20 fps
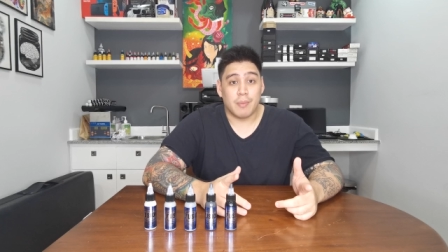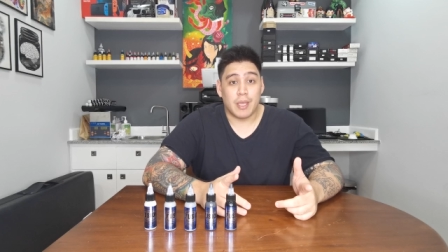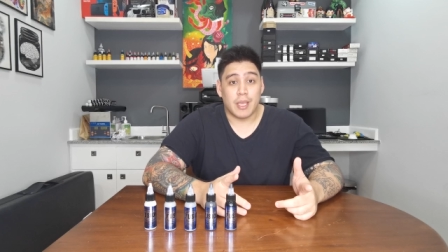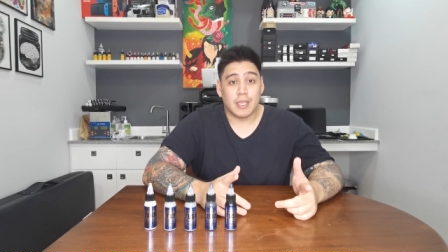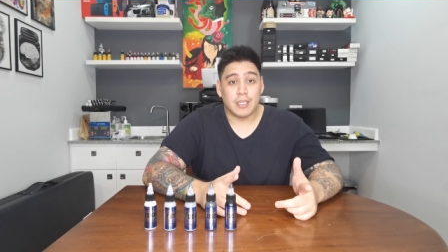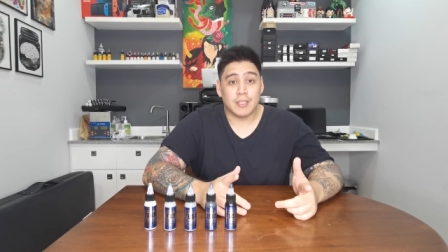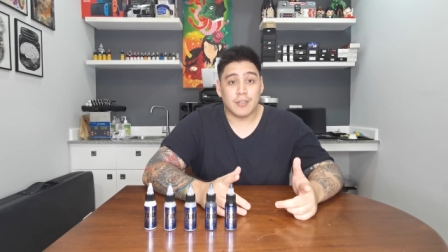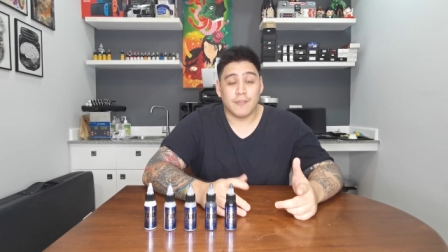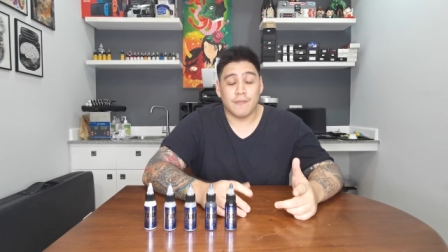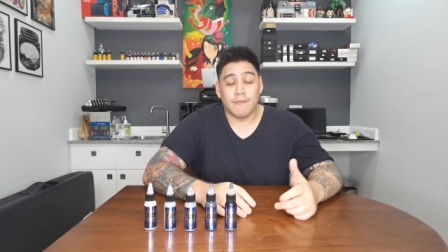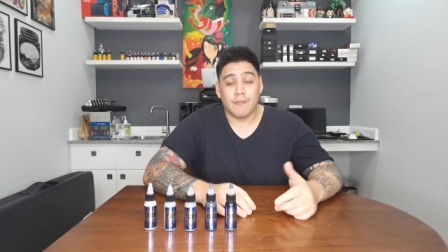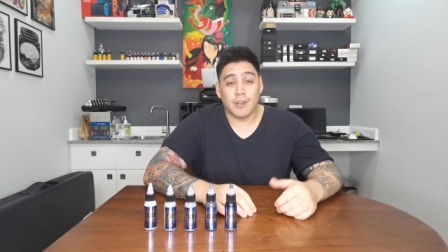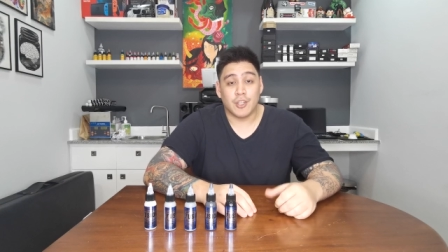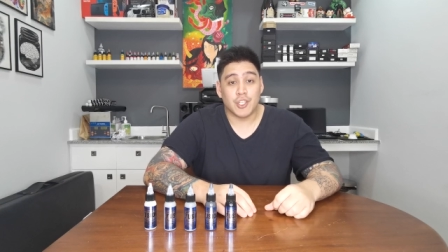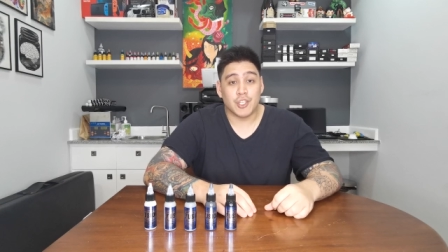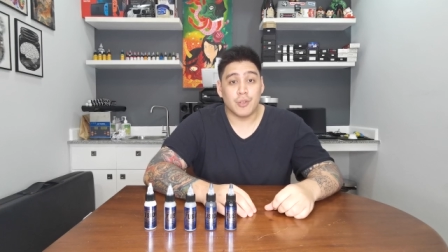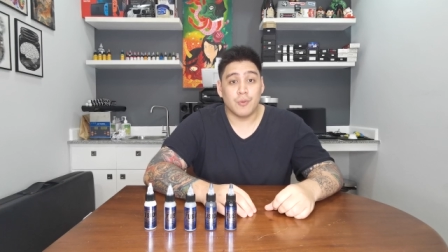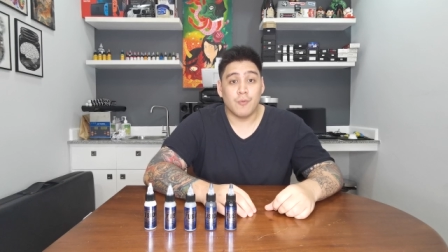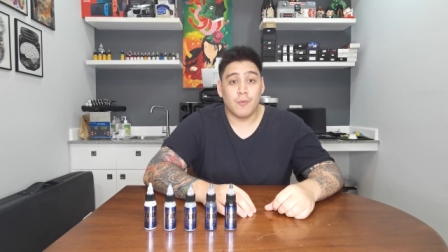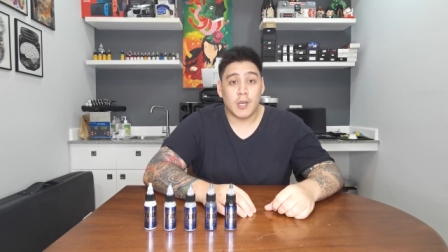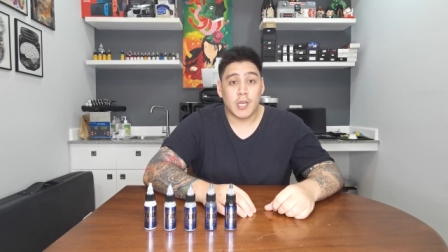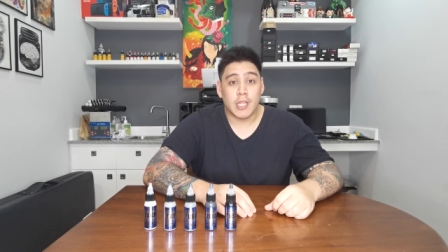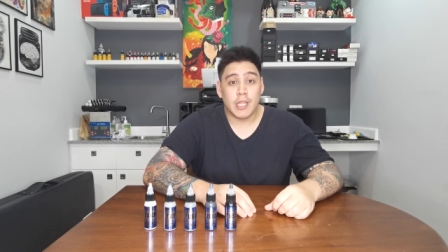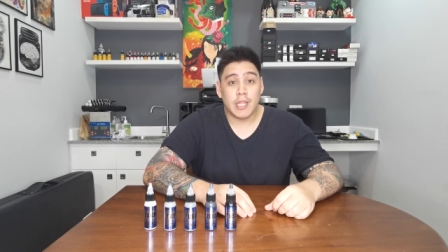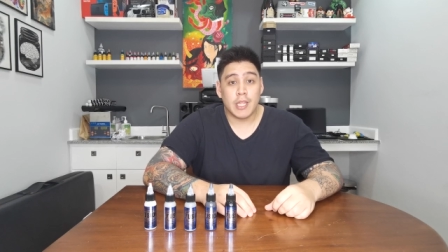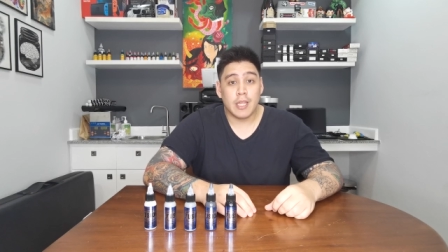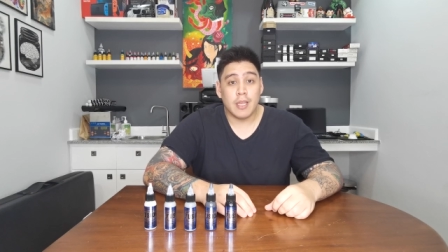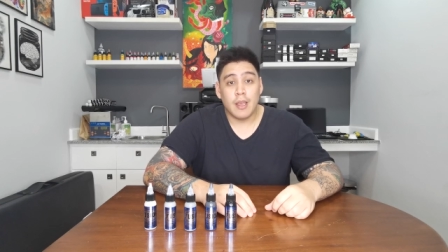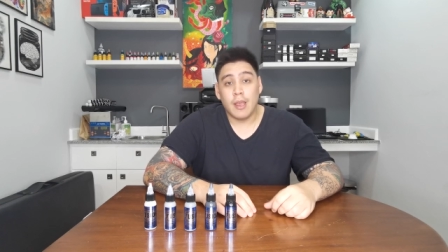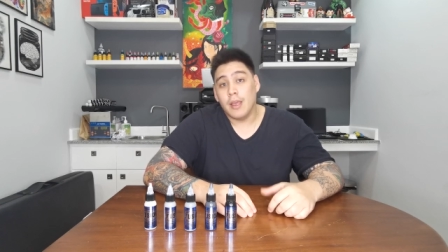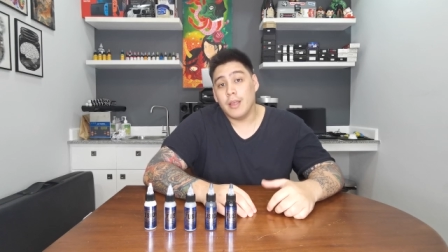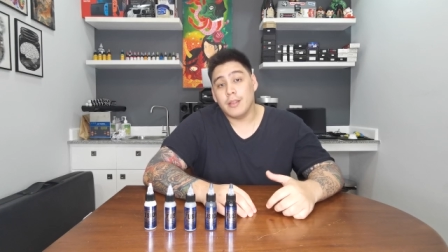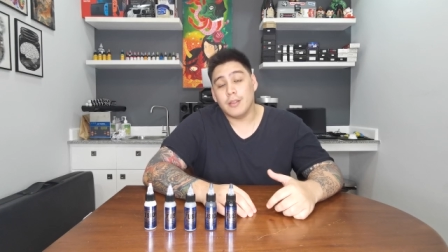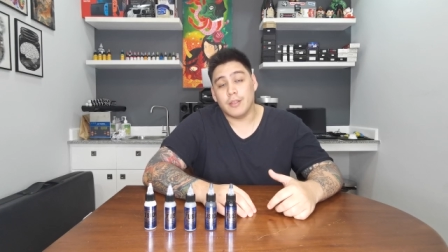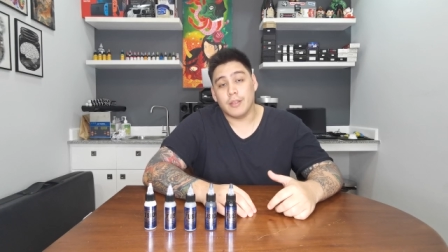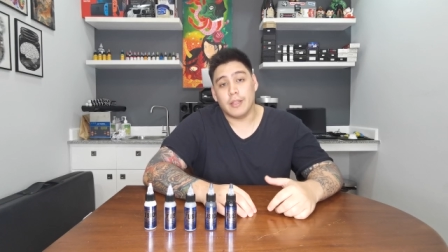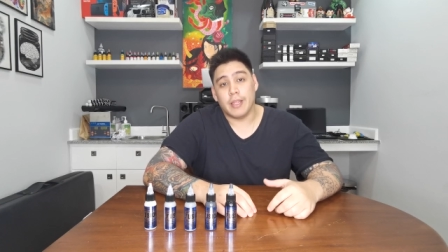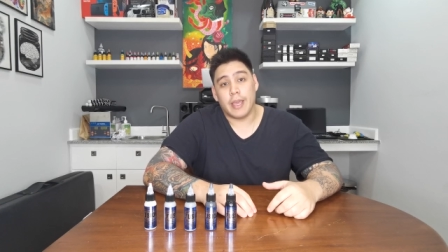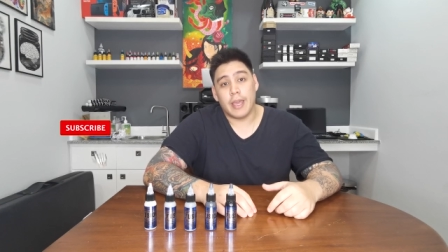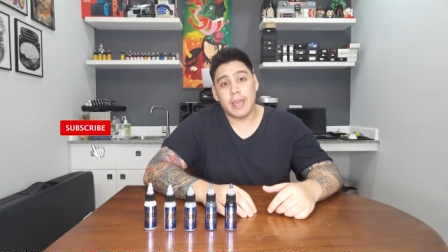It's Migs from version 1.
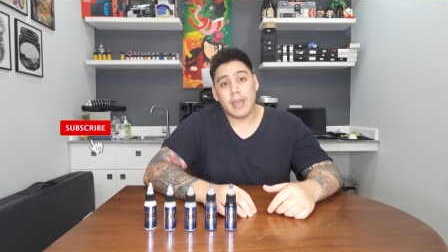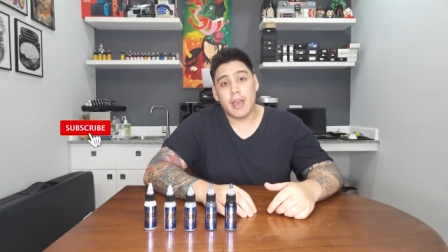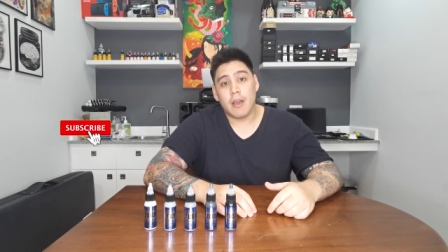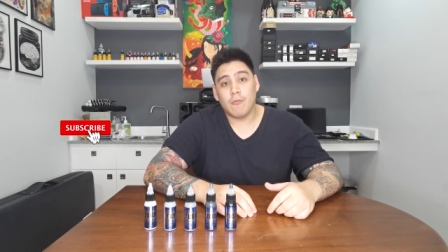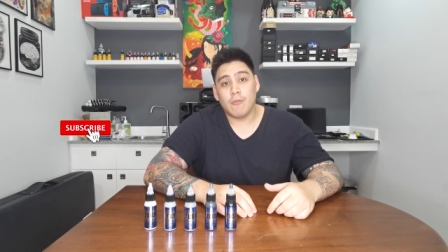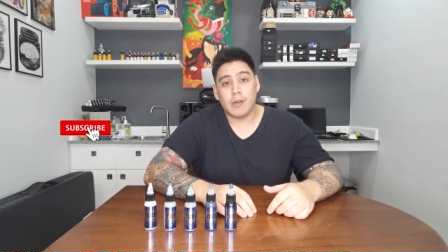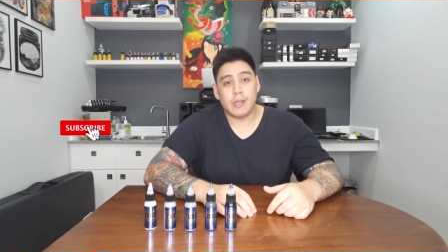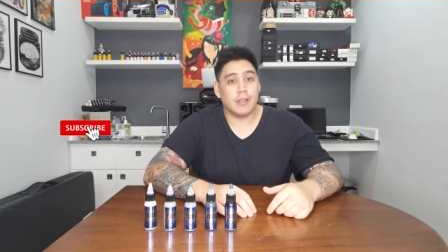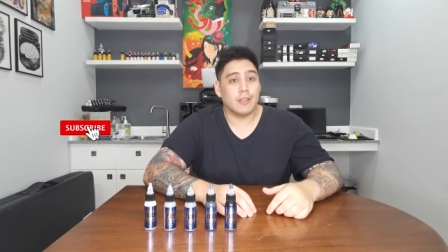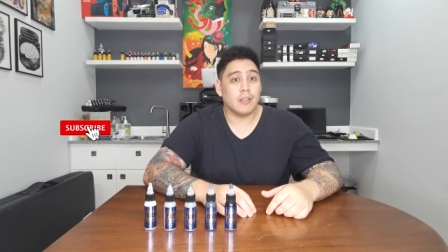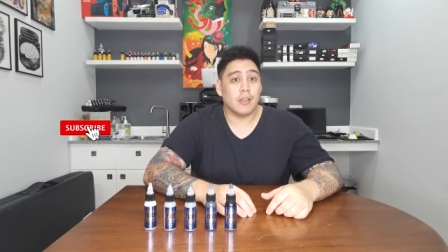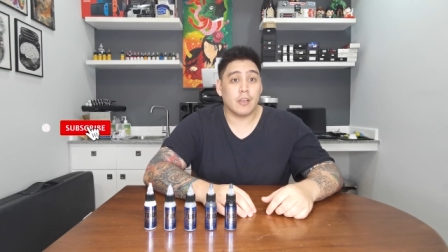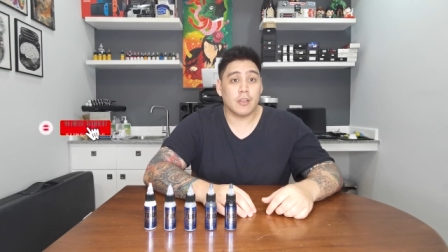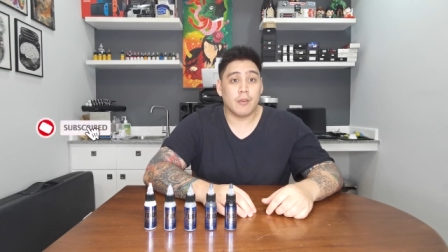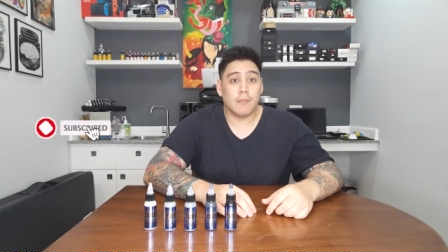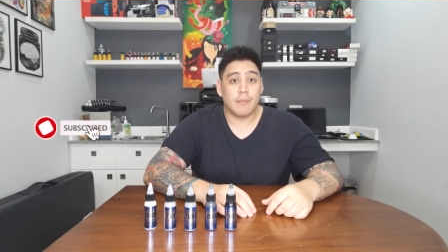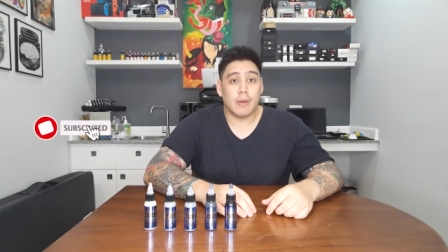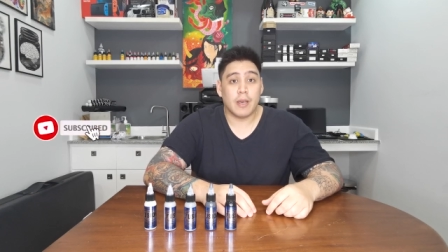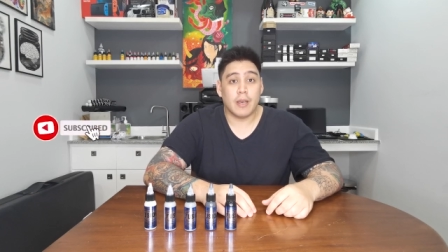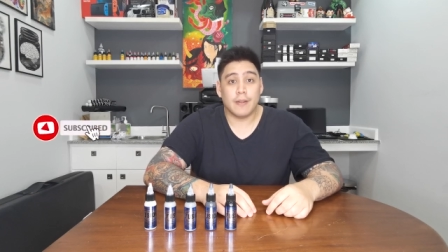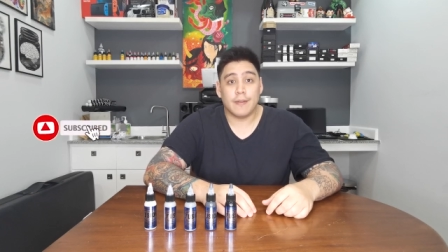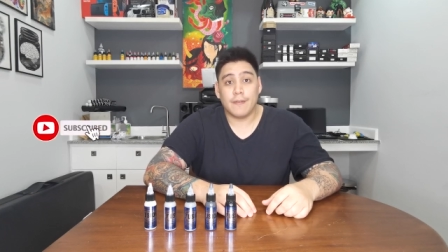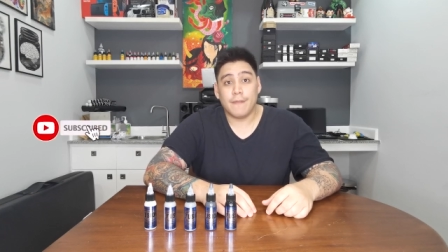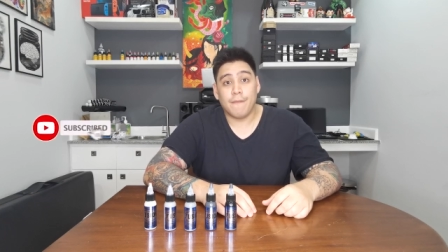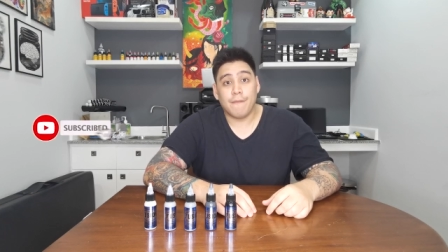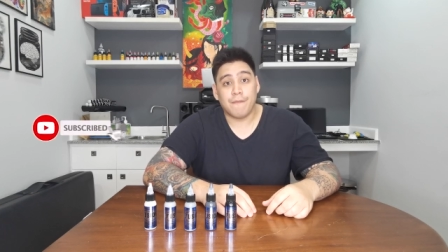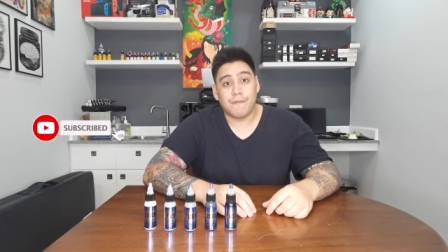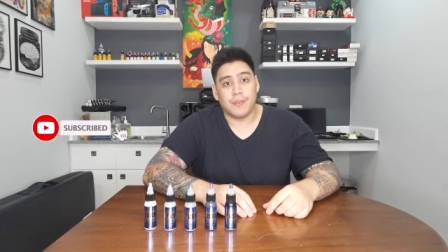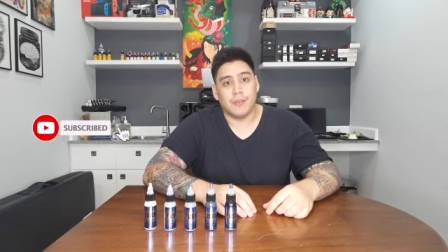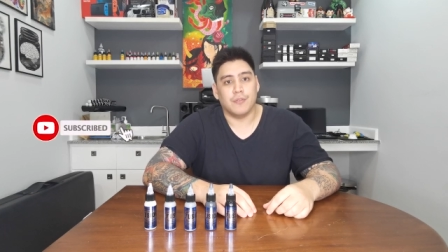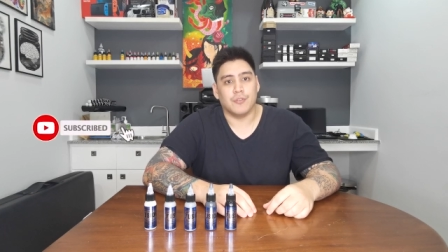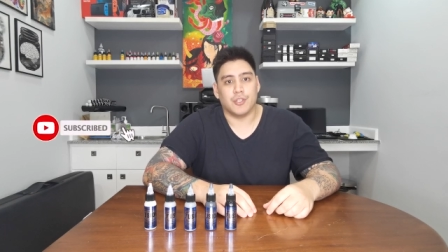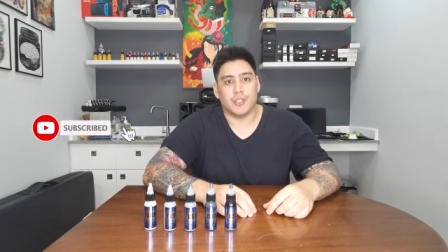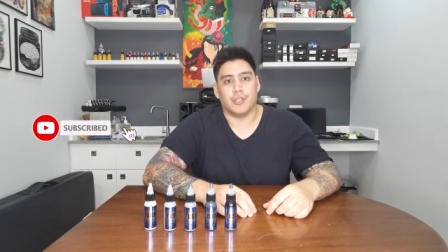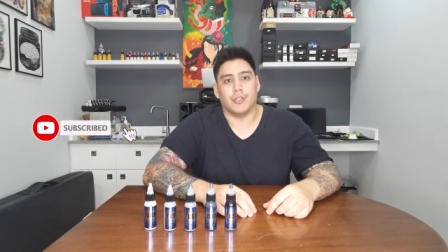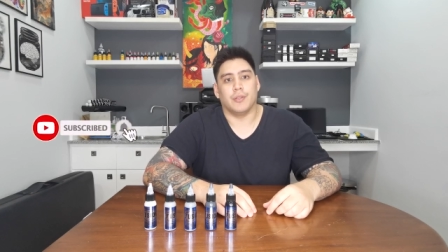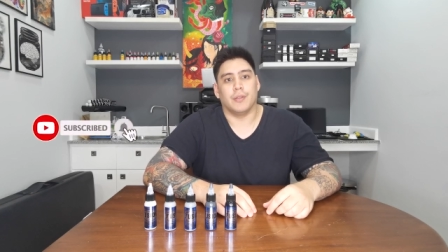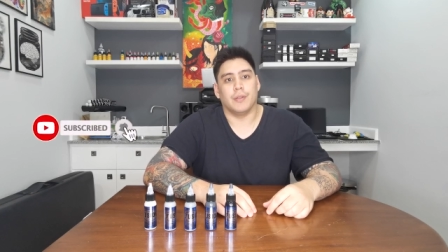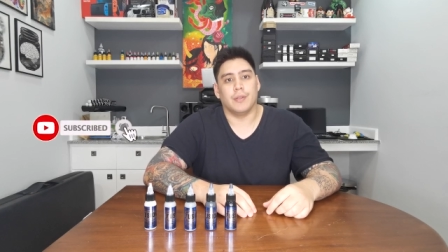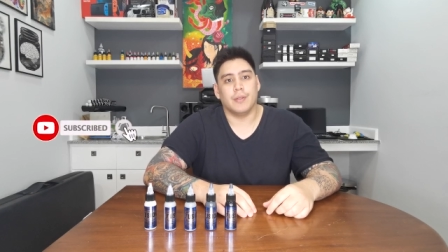Today I want to talk about
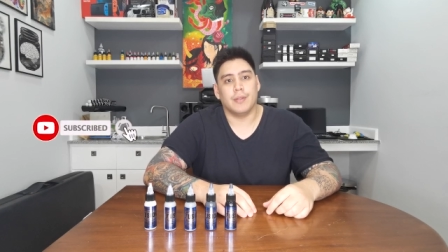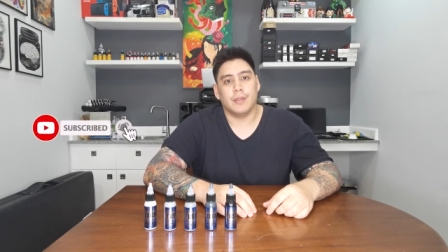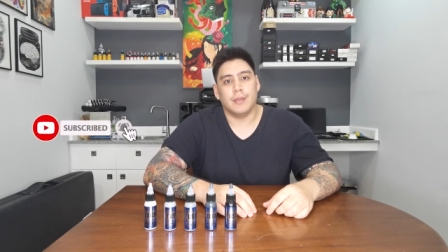Fusion.